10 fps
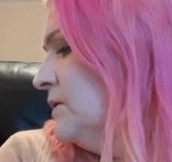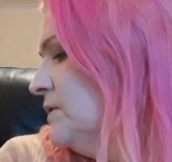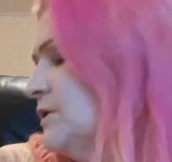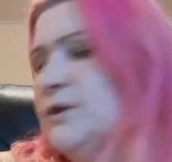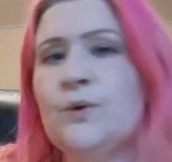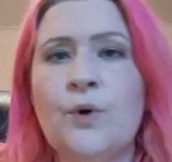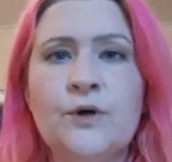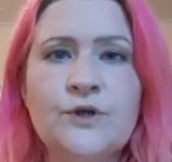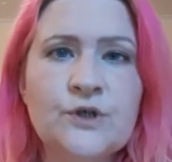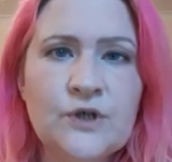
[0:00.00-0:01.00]
2
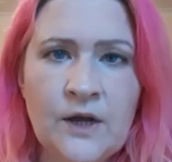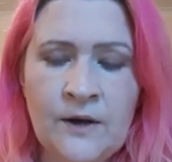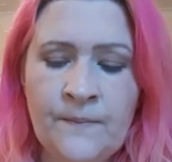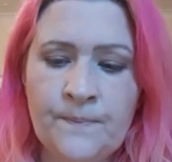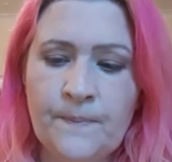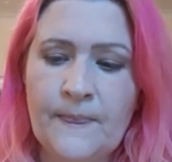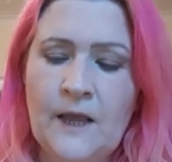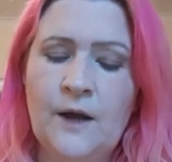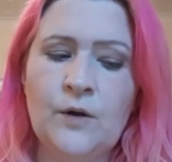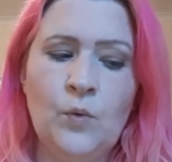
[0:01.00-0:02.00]
orders in.
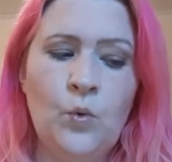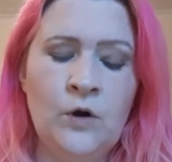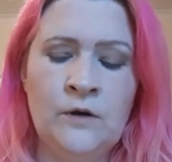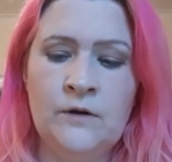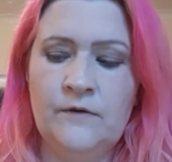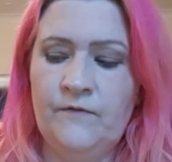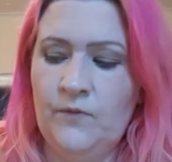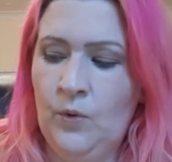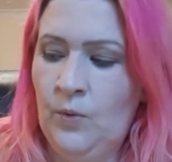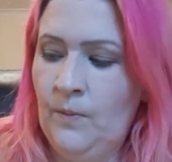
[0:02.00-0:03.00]
I got one
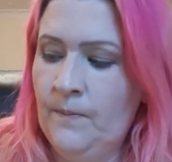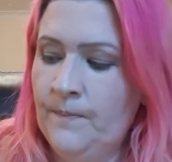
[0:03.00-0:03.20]
from